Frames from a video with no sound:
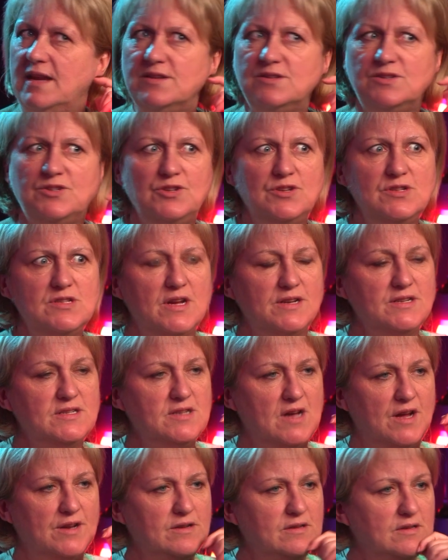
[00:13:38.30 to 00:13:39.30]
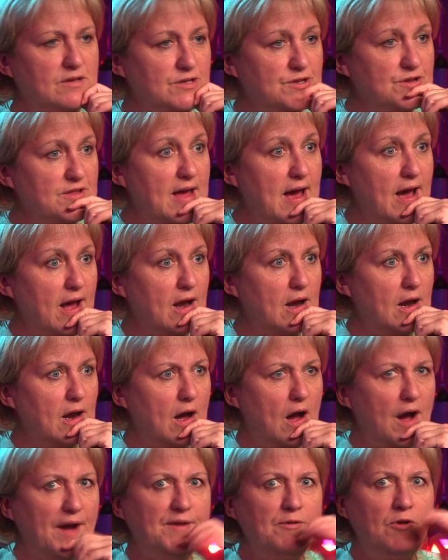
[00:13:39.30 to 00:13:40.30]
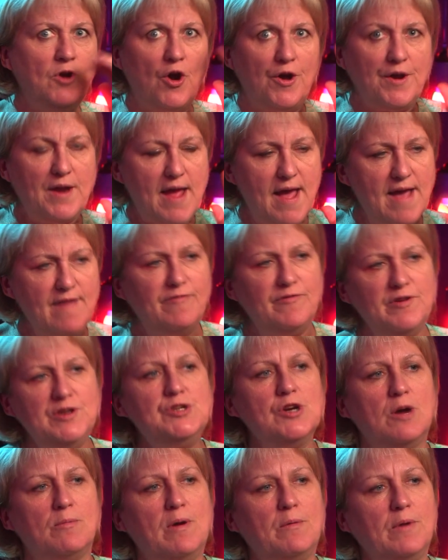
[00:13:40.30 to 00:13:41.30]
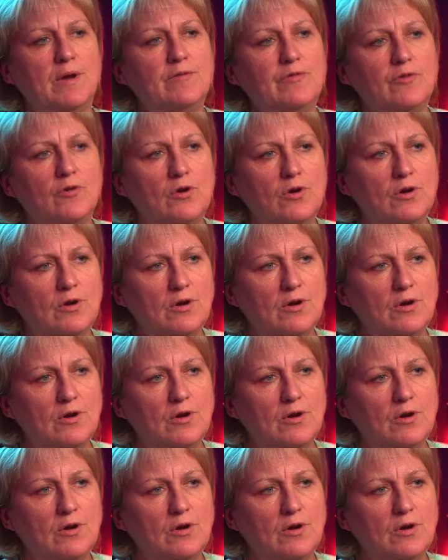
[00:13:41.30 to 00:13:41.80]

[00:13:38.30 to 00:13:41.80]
as soon as I decided to do that, I got every job I went for.